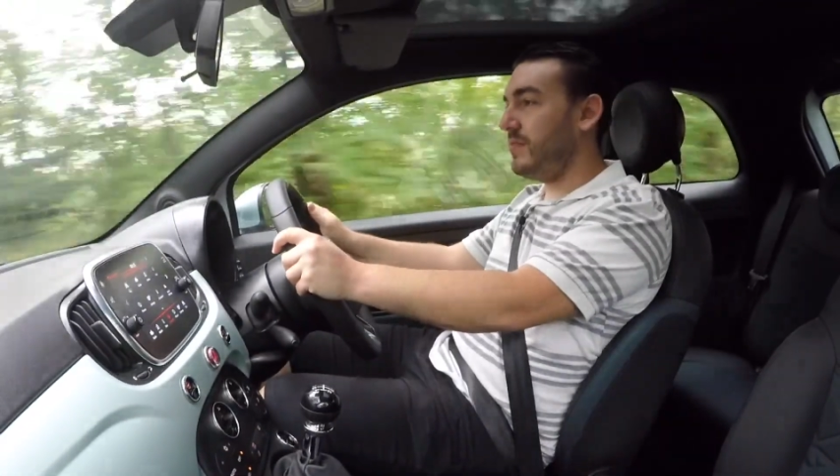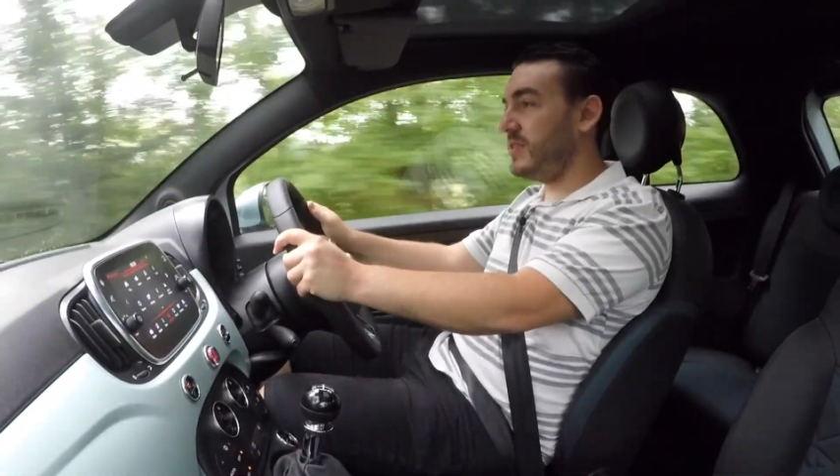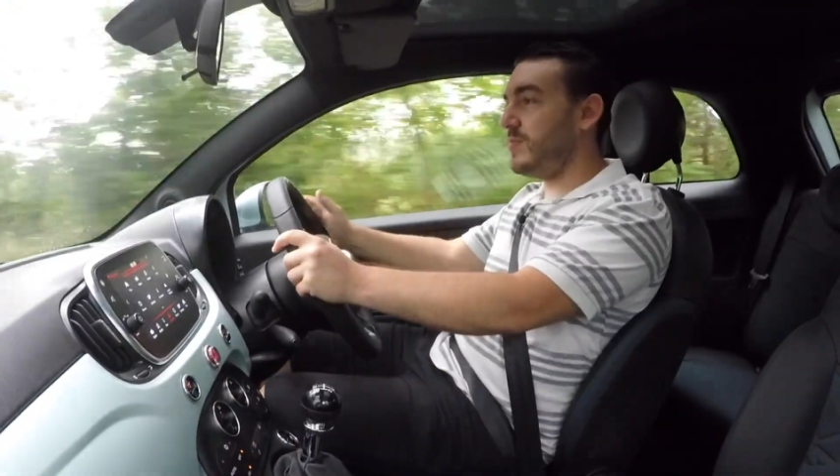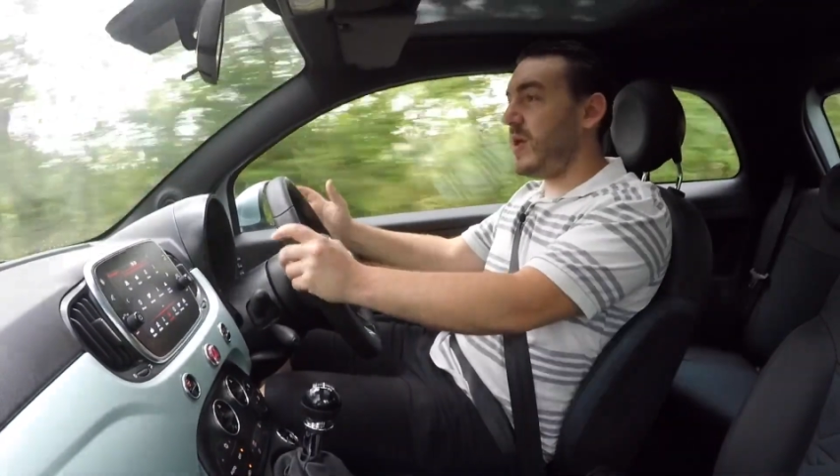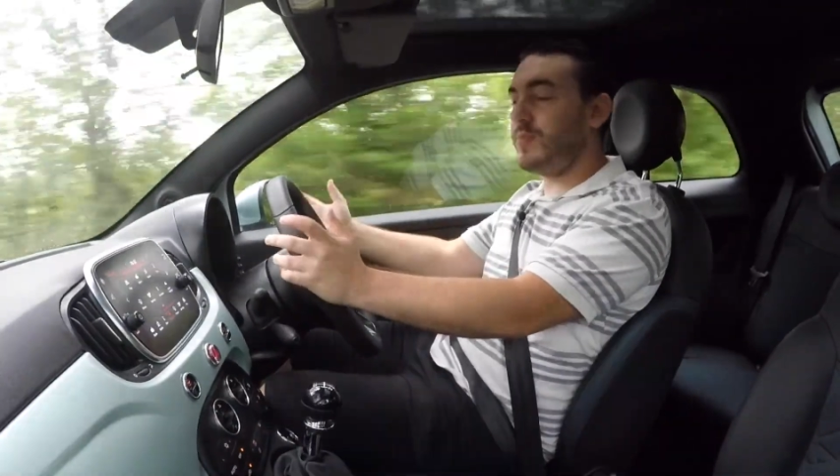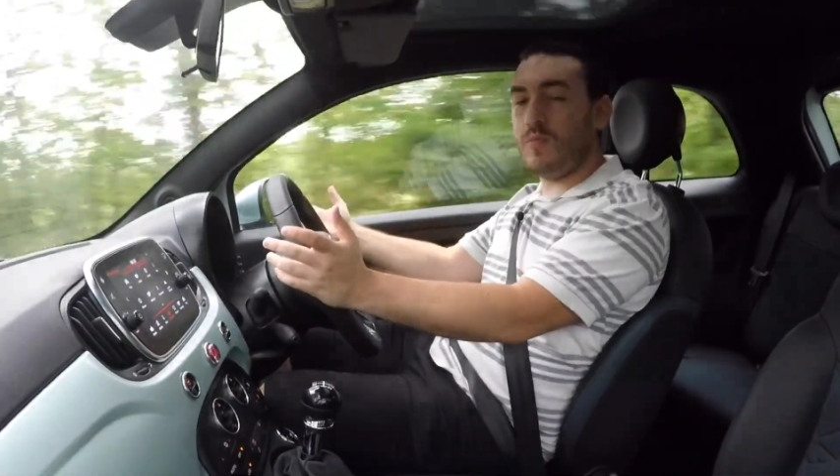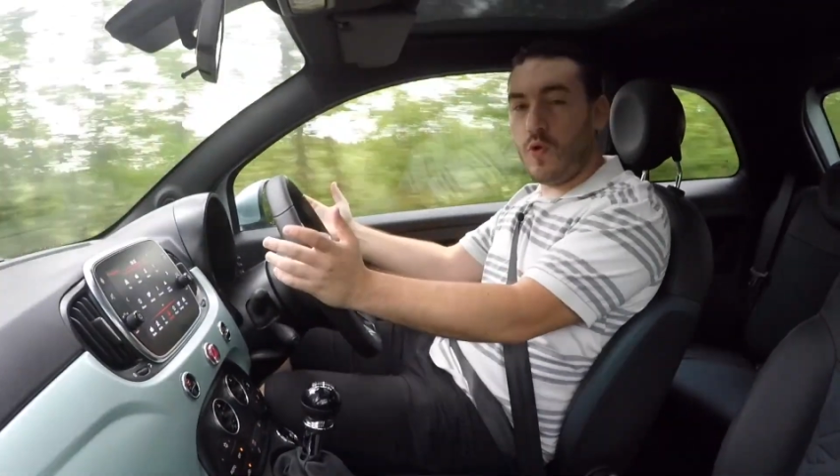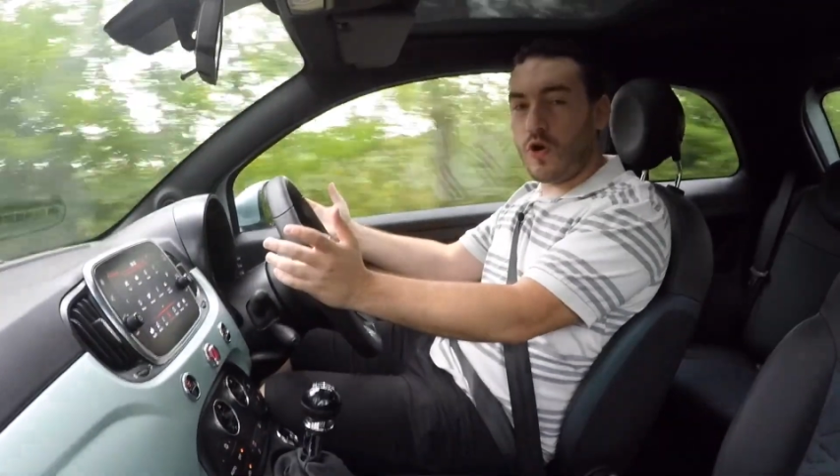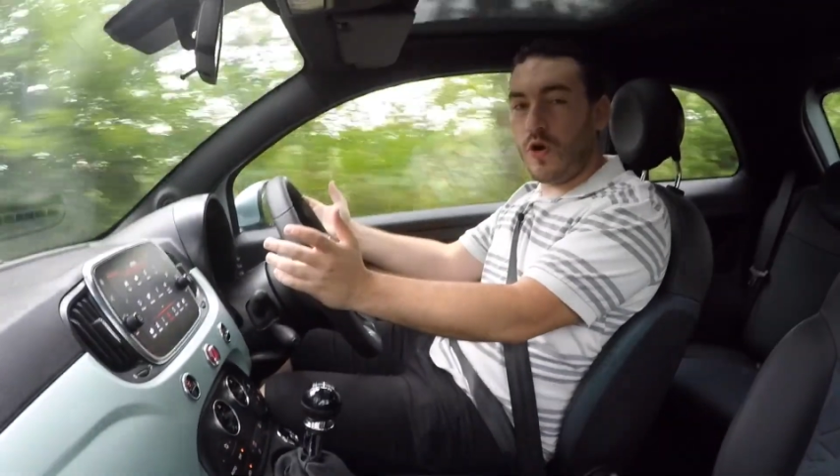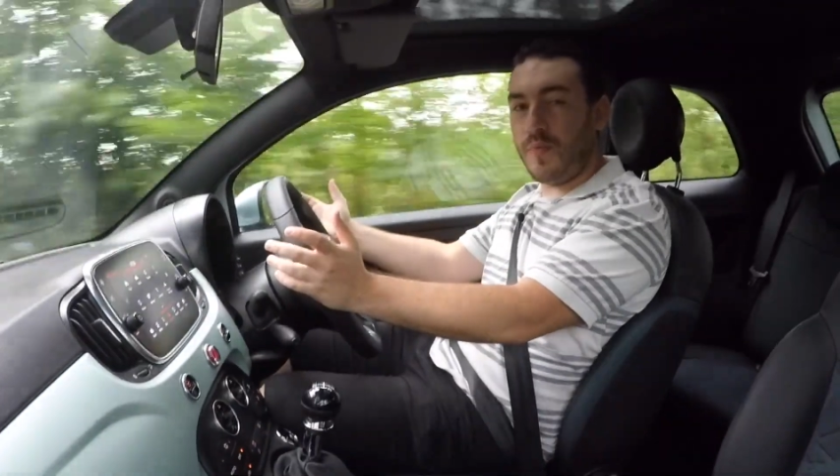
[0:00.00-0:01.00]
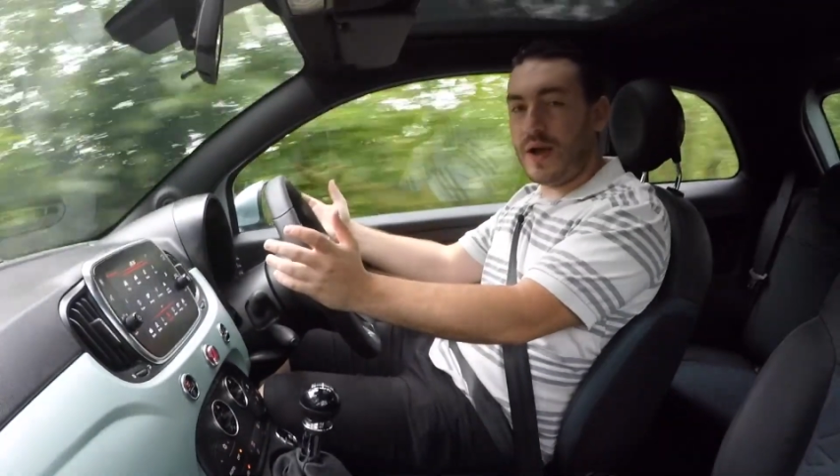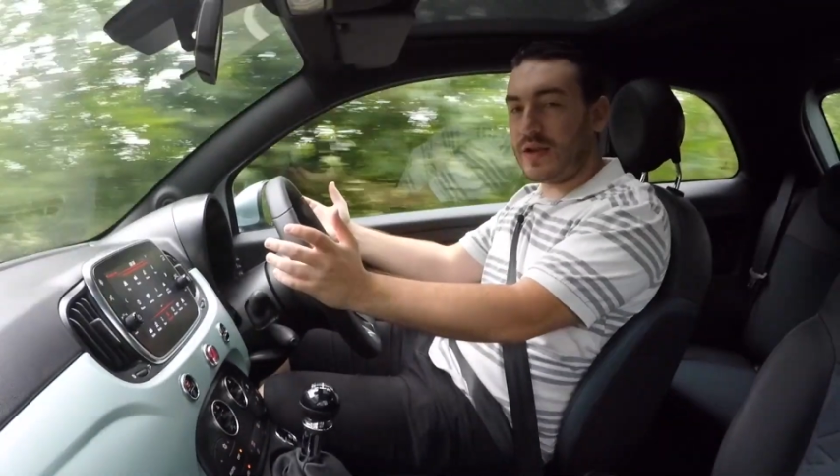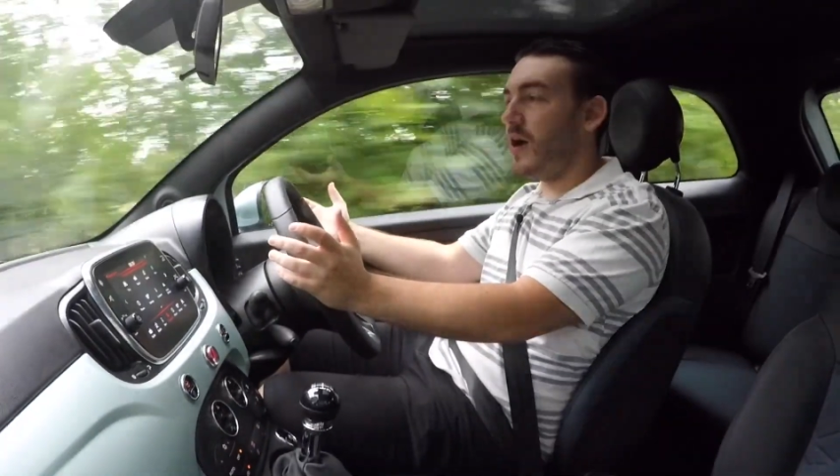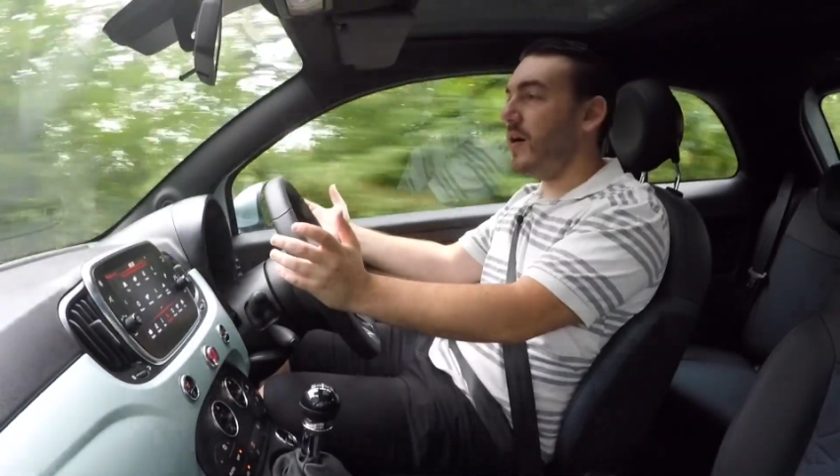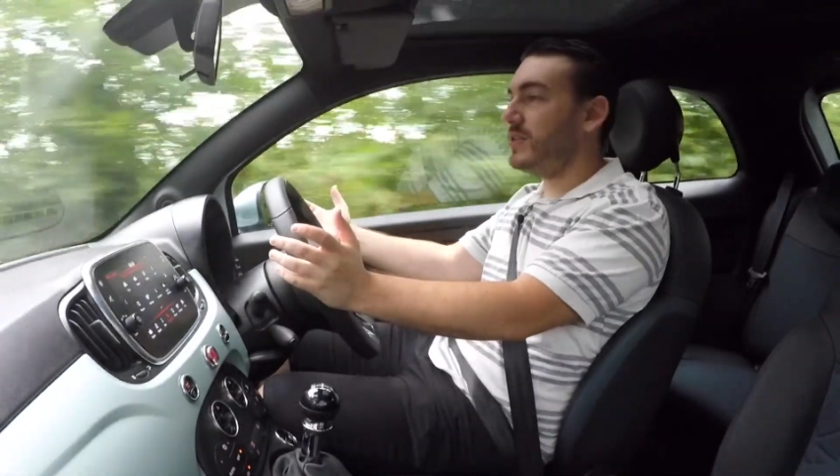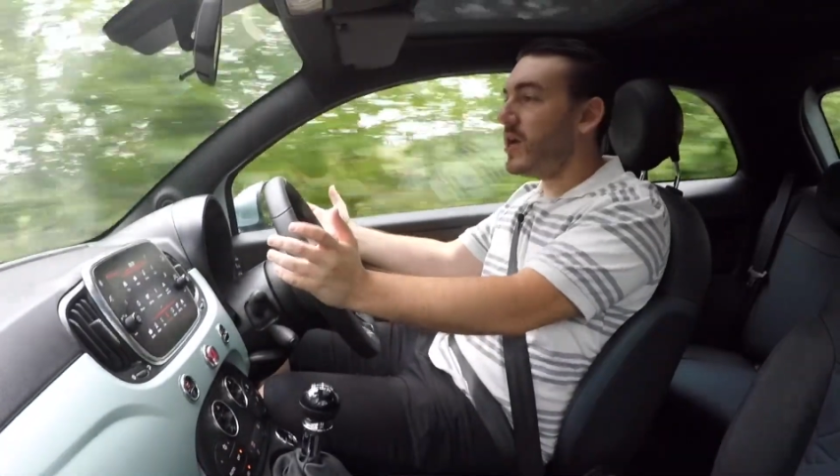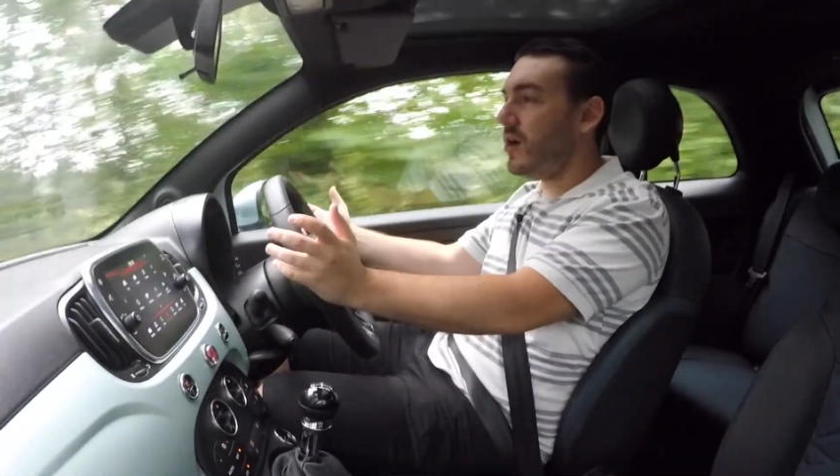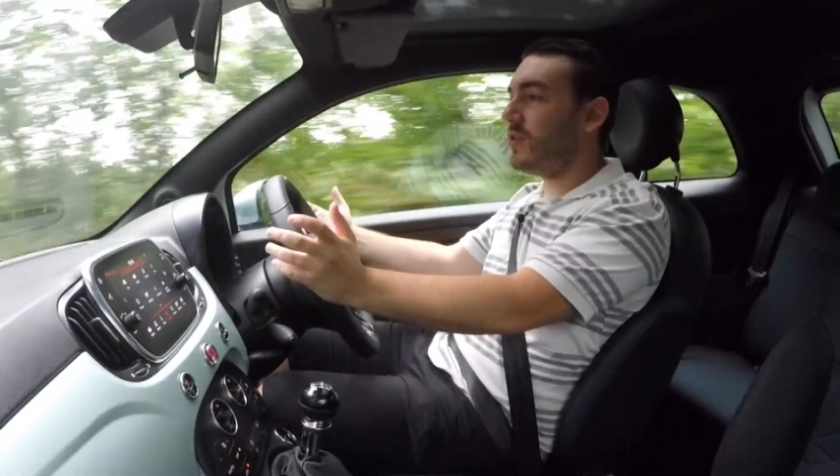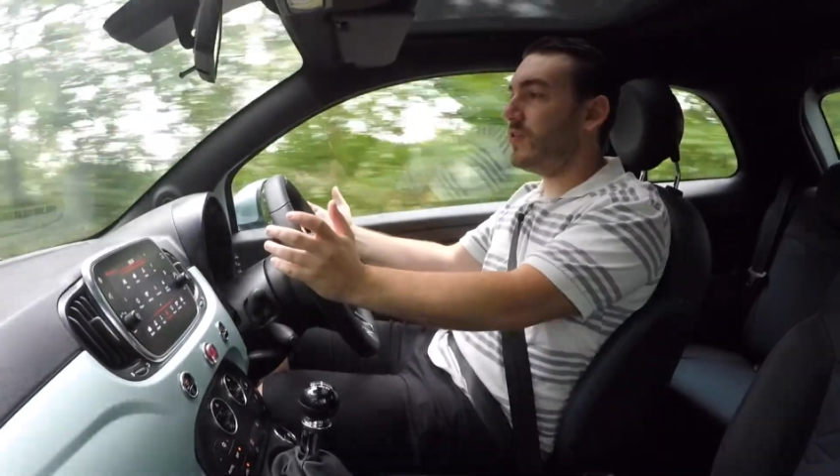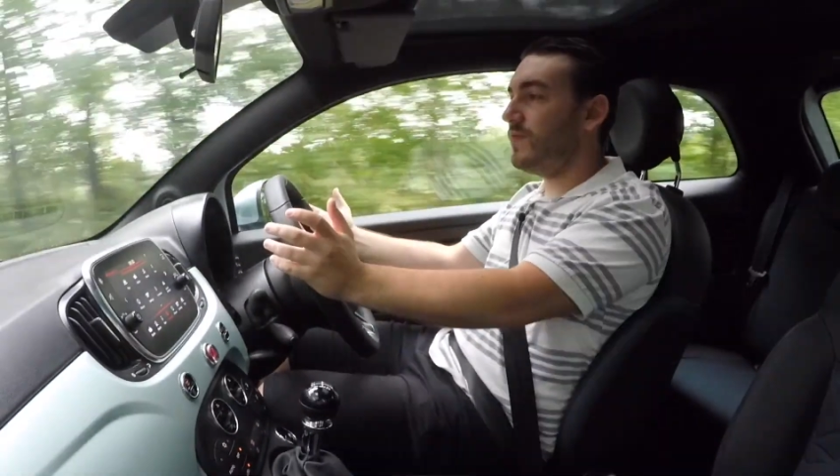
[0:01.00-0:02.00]
And so maybe more compact cars
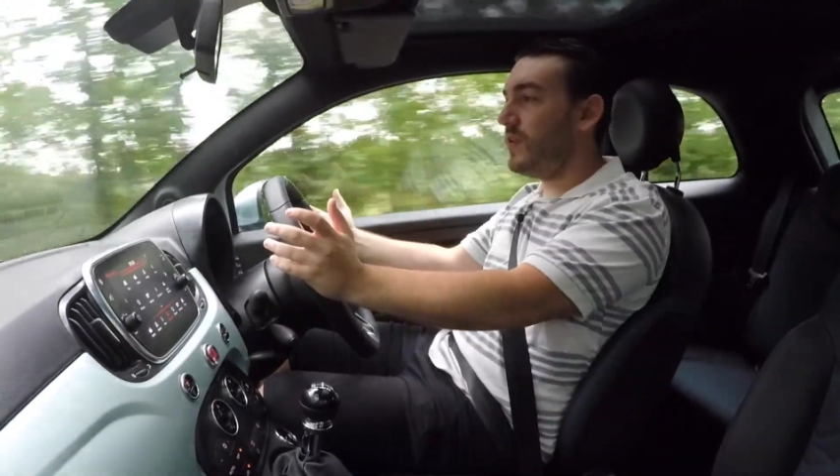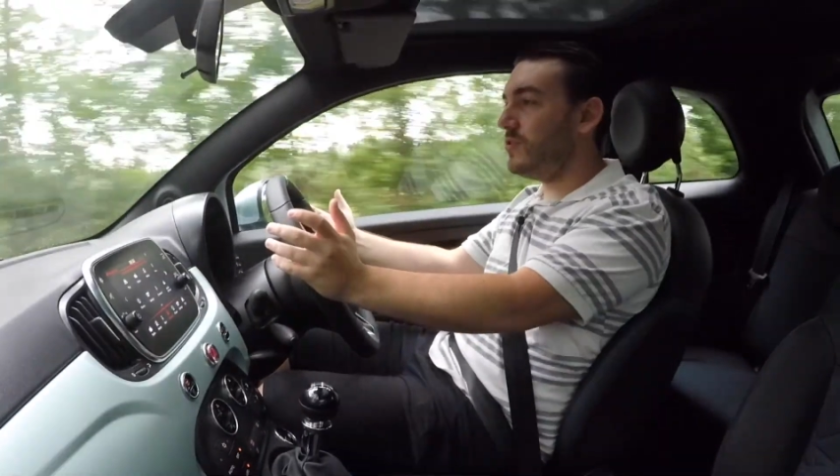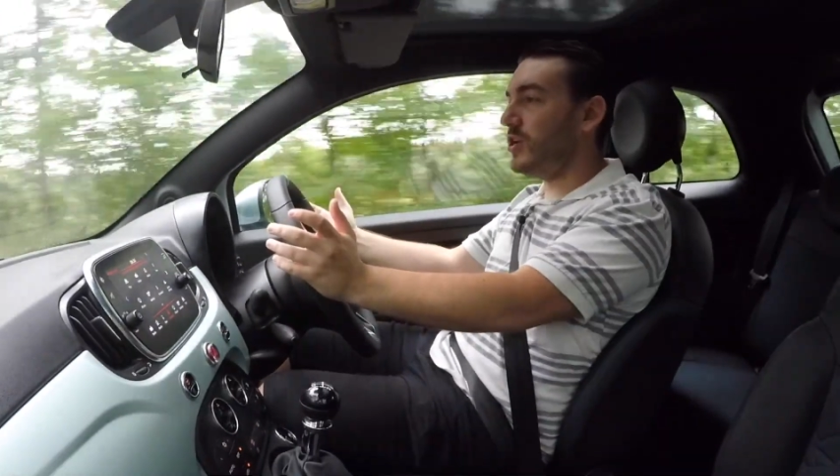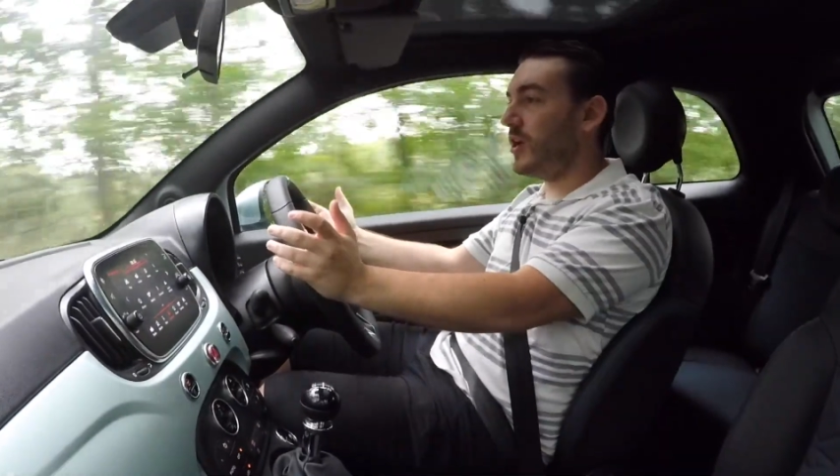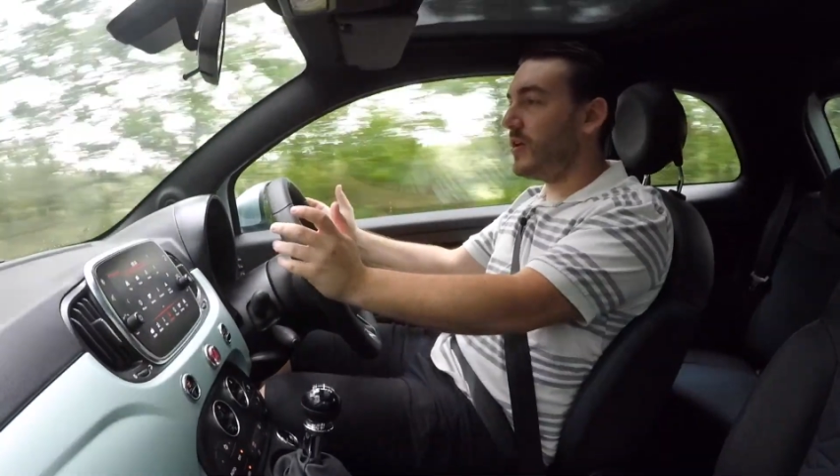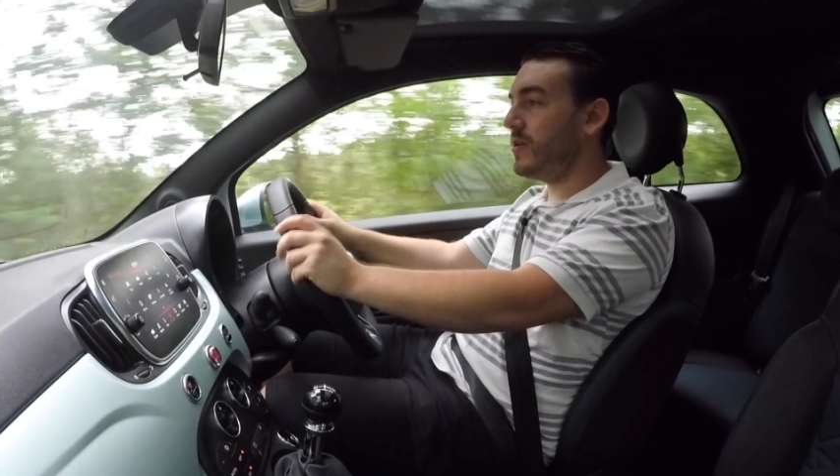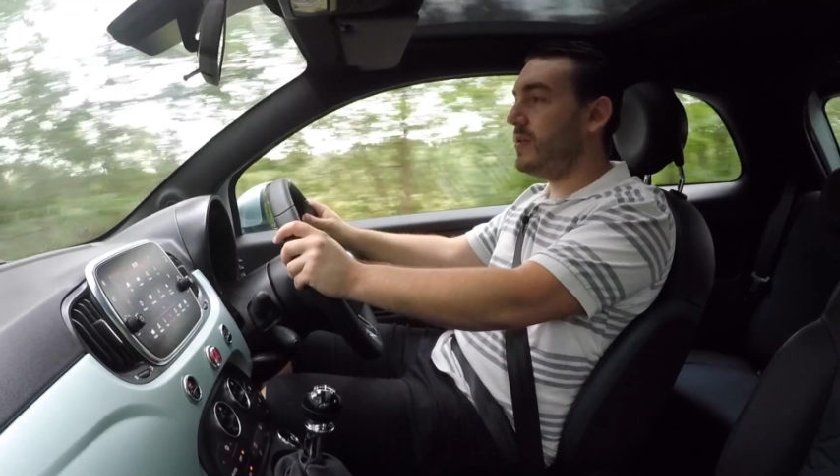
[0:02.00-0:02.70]
are the future.